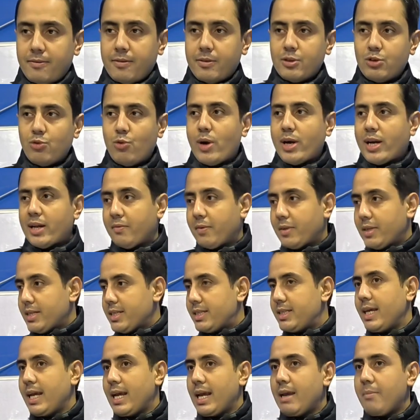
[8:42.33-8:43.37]
So whatever
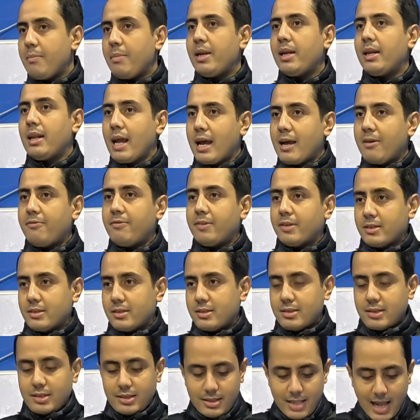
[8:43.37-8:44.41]
this aim in life
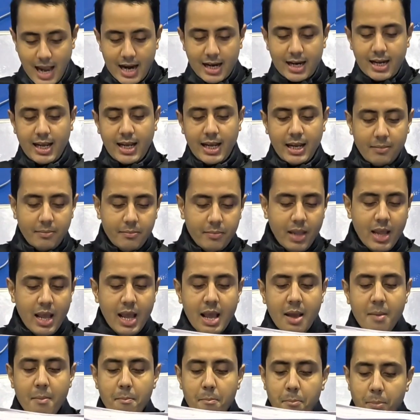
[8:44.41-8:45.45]
is, that aim
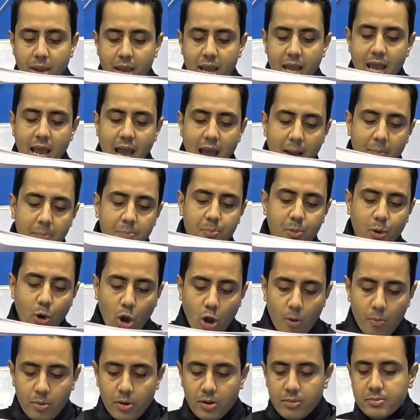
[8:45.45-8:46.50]
may have
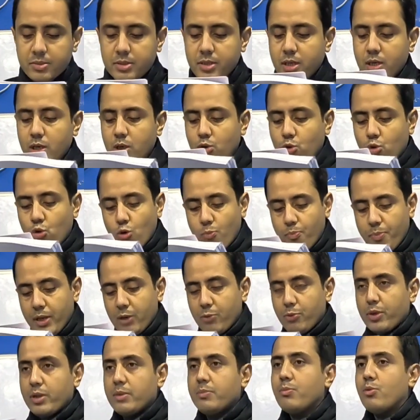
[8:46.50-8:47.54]
problems in
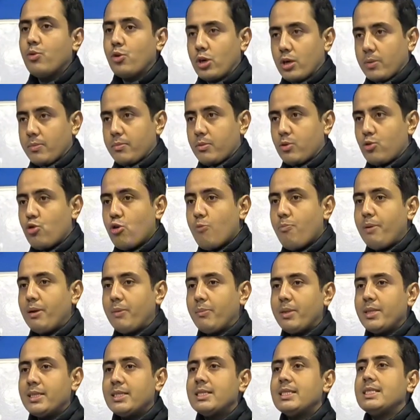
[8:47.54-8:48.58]
coping with boredom. Coping
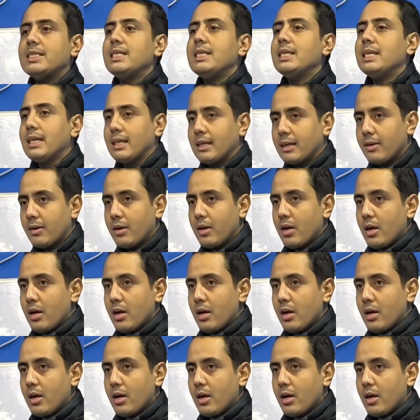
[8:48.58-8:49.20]
means dealing.